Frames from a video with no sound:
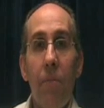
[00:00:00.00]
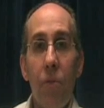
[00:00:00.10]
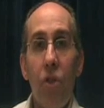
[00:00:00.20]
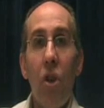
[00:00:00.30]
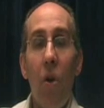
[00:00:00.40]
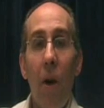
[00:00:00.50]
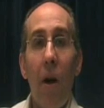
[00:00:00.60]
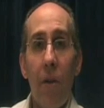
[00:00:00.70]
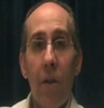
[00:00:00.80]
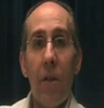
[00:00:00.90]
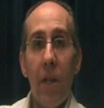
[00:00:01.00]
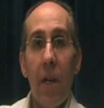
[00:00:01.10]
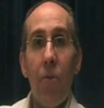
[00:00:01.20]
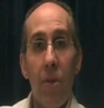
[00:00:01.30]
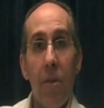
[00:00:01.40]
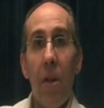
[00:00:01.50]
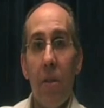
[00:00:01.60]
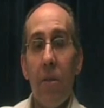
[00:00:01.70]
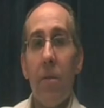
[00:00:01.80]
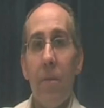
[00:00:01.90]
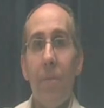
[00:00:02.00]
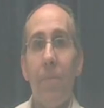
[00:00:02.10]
show our results.